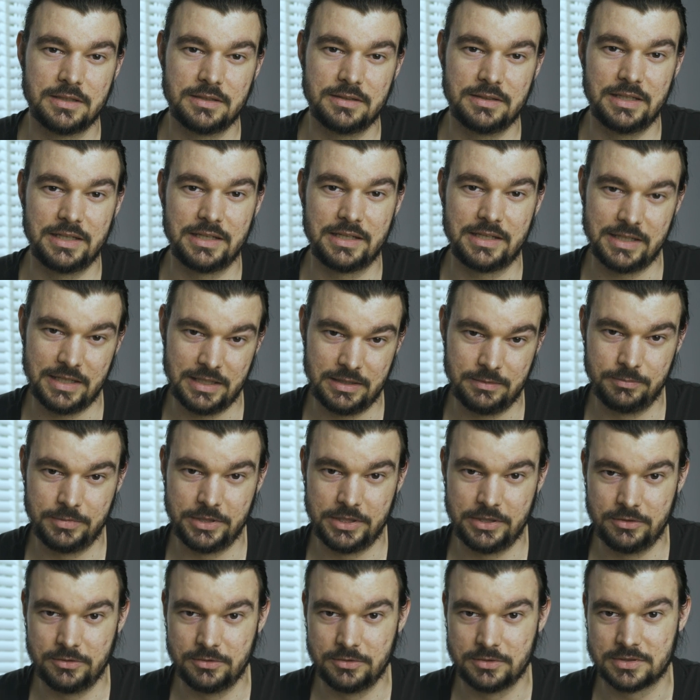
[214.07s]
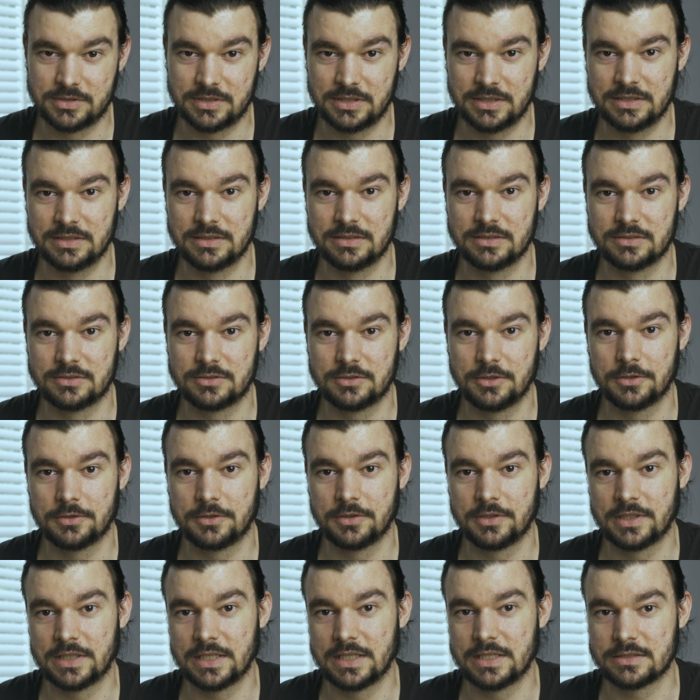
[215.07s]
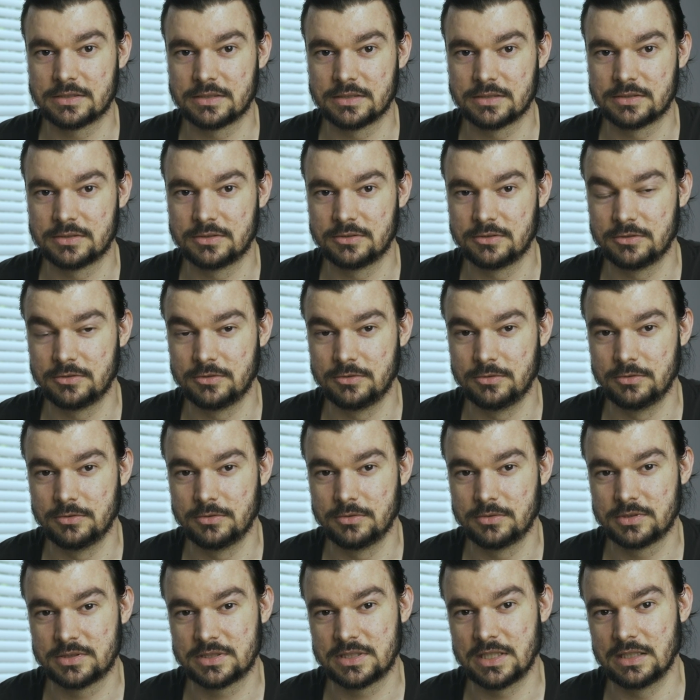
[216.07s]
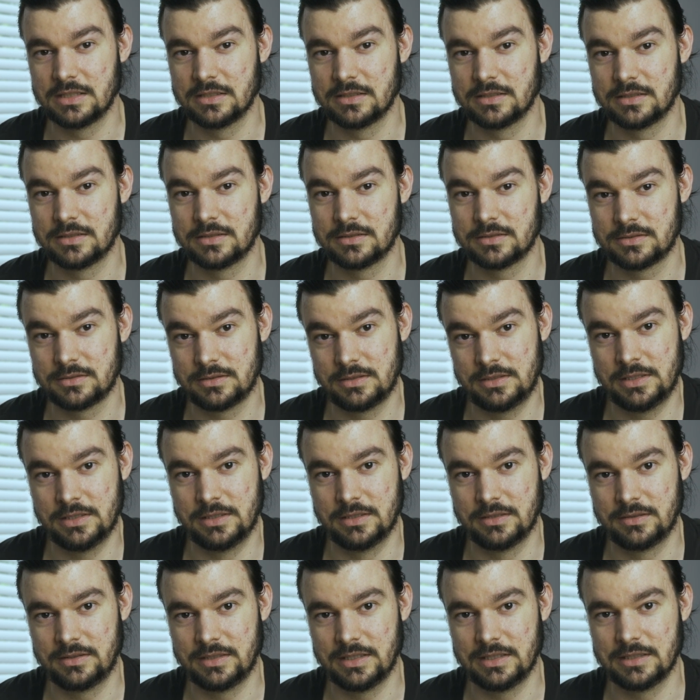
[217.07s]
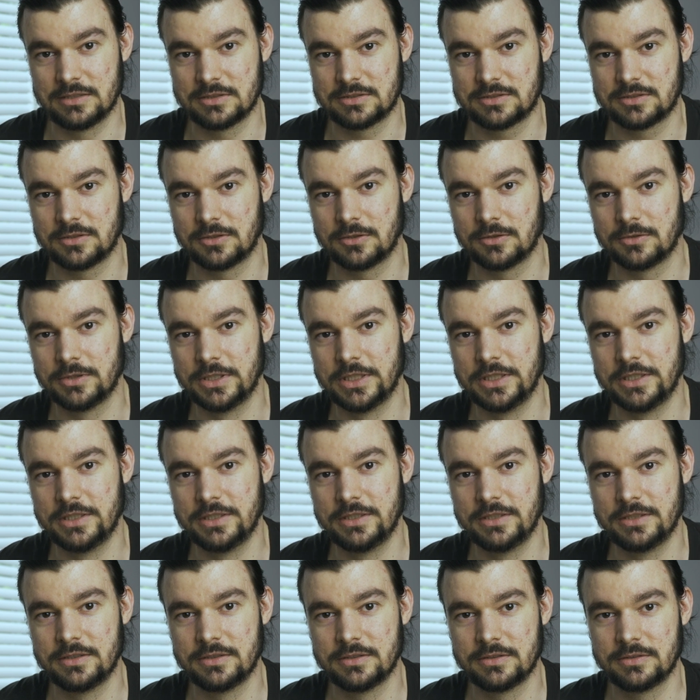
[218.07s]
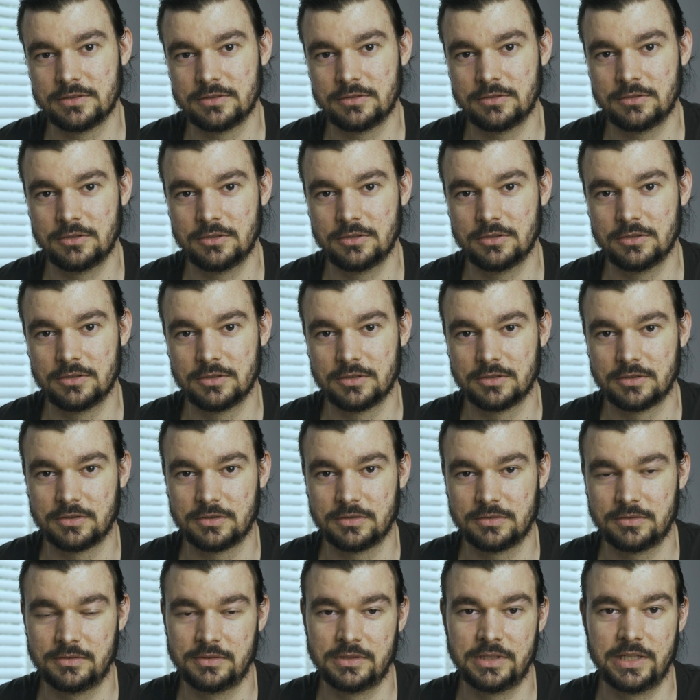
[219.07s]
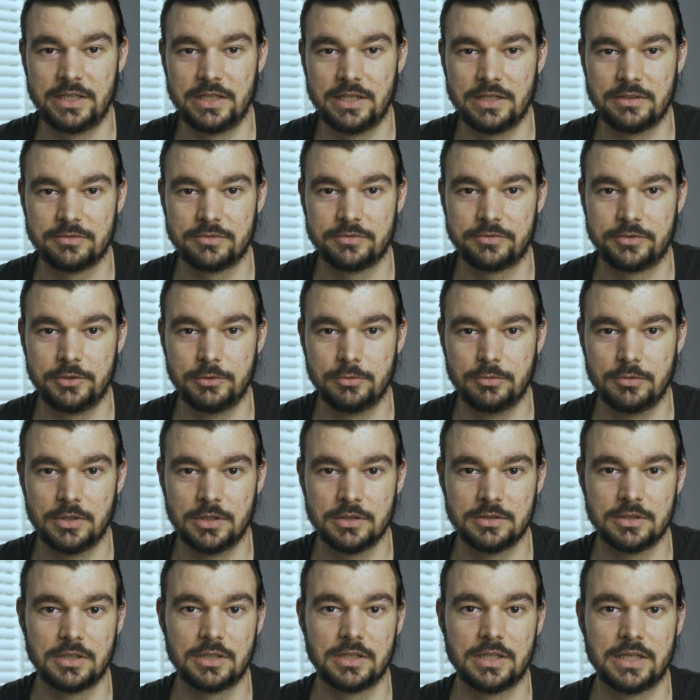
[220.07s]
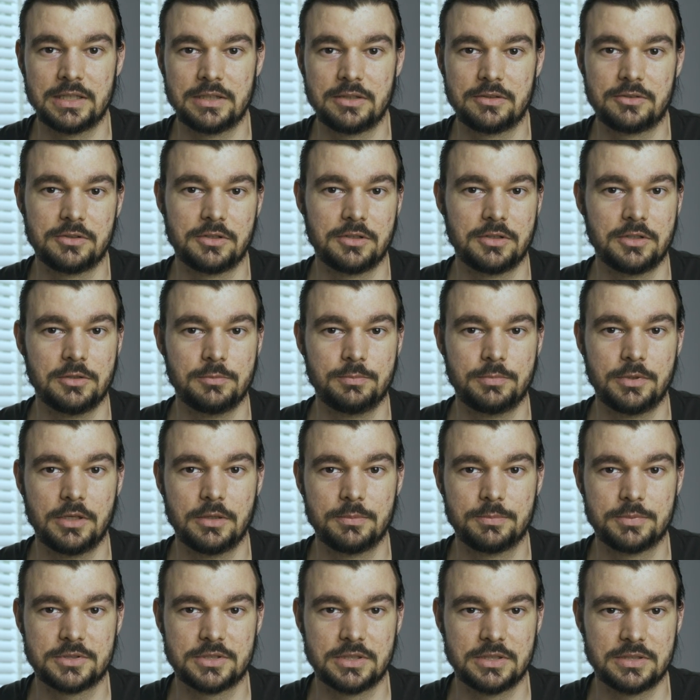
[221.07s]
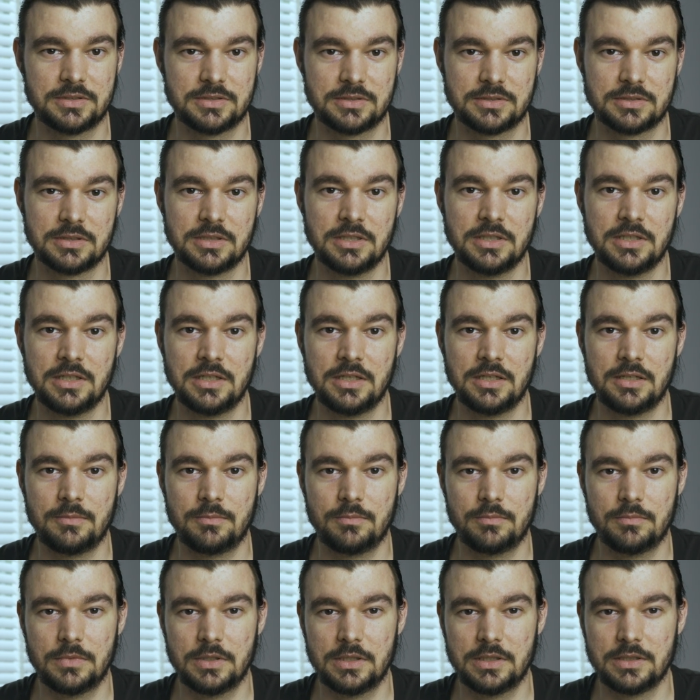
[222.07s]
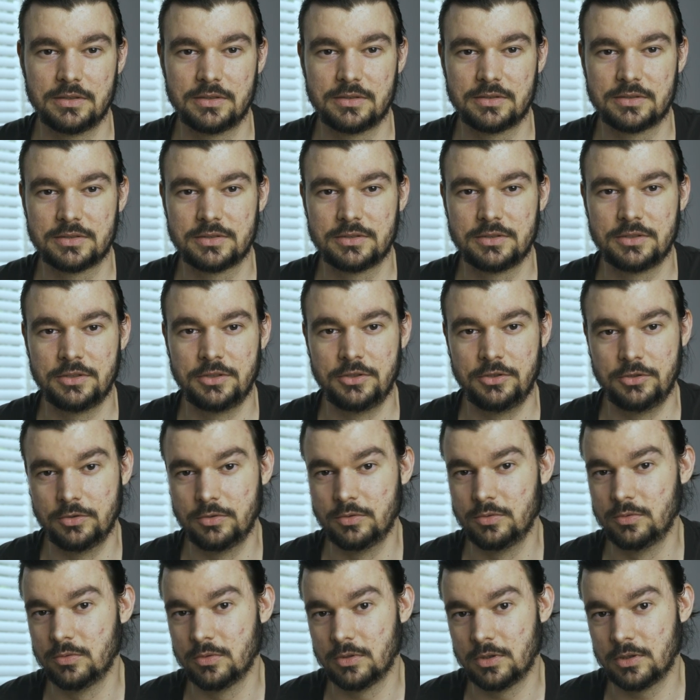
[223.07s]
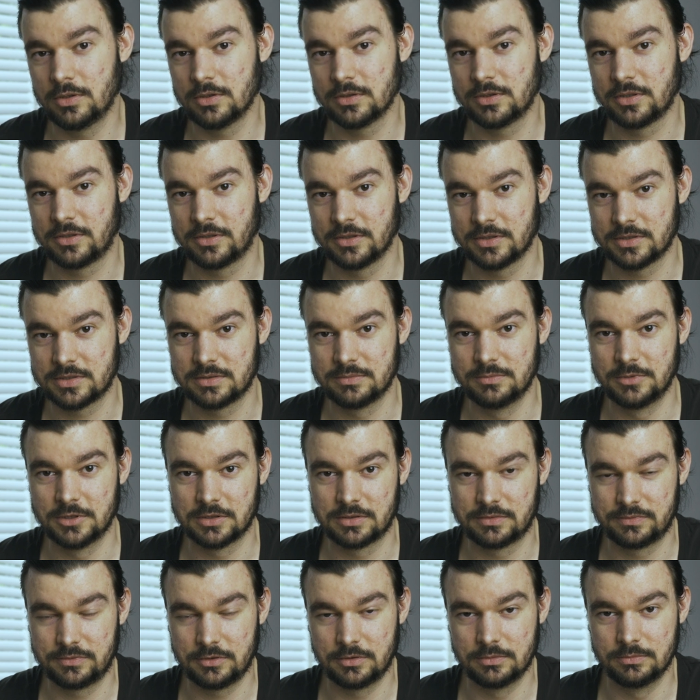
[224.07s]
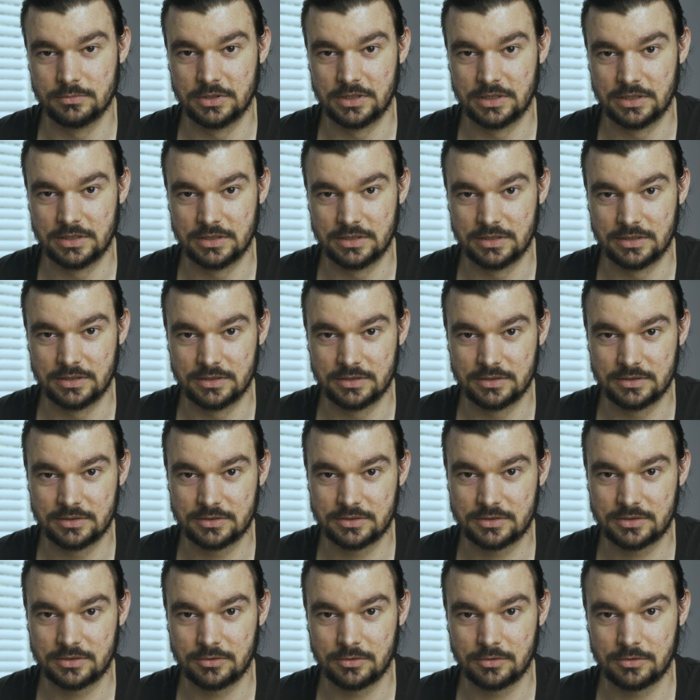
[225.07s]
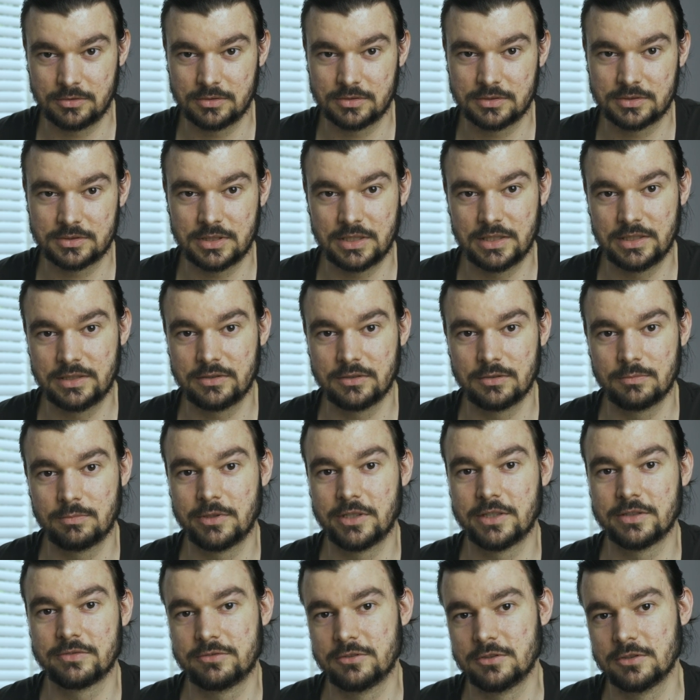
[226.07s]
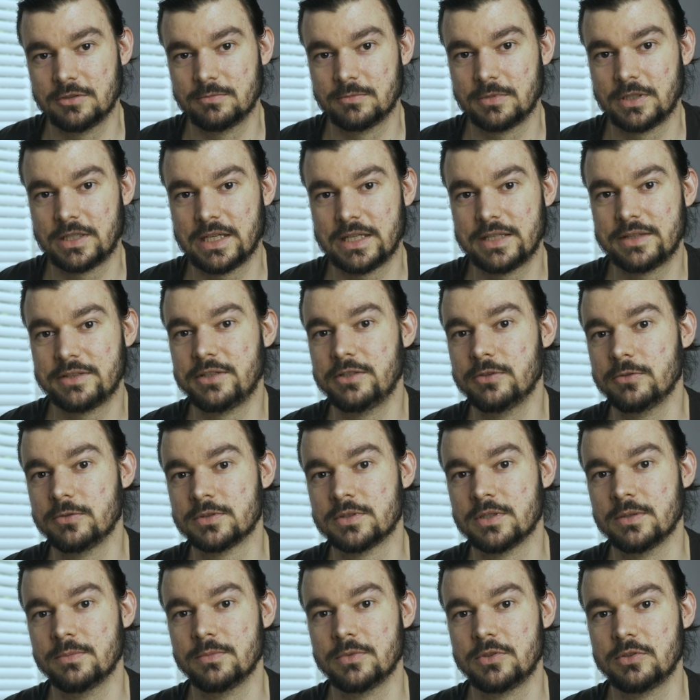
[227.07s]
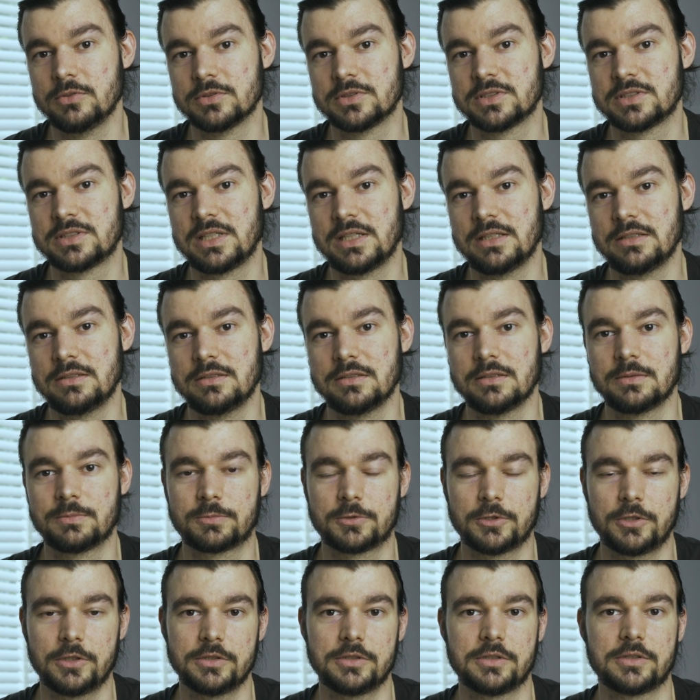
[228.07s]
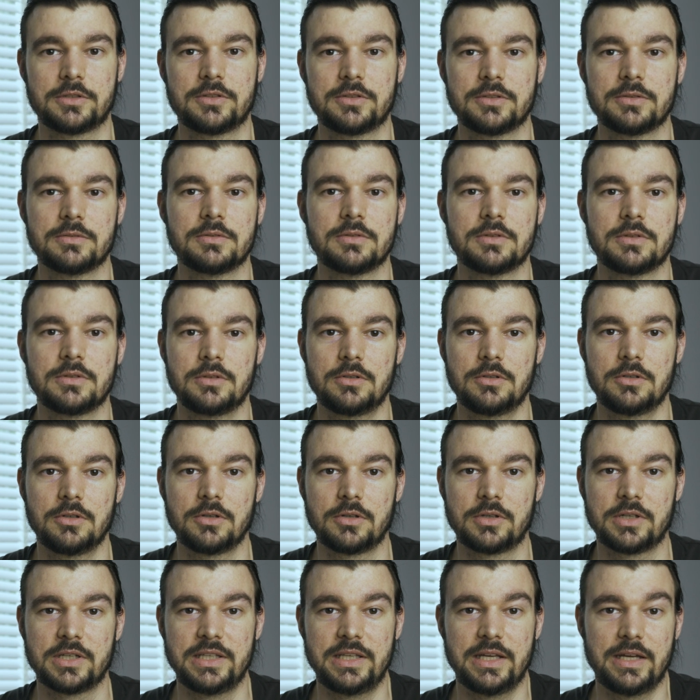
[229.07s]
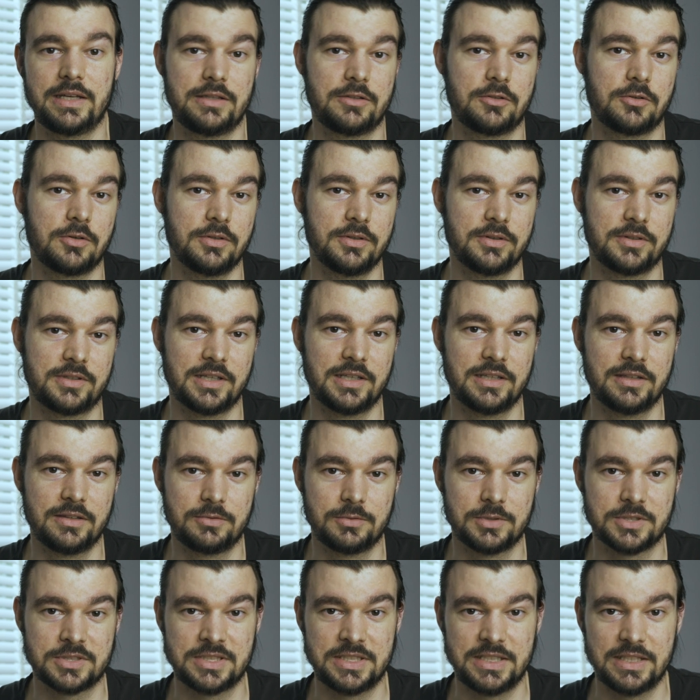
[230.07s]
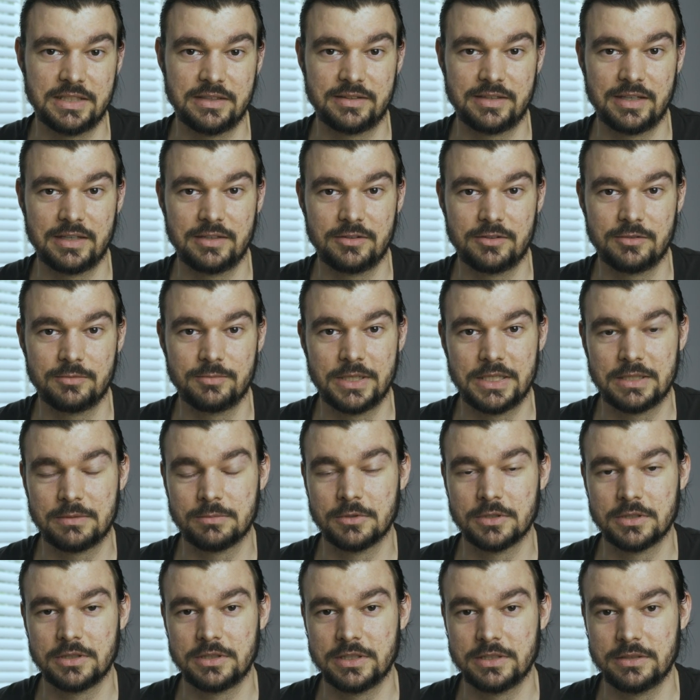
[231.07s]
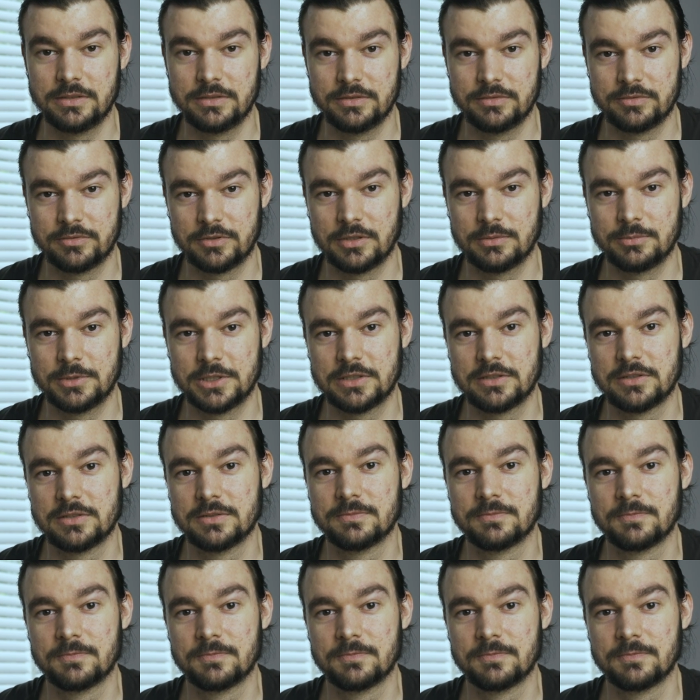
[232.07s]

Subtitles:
They can be used in certain cases to tell a story, or they have a few other editorial purposes, but you or the customers from the stock site or platform can't use them to sell a product or create content with the intent to make money from it.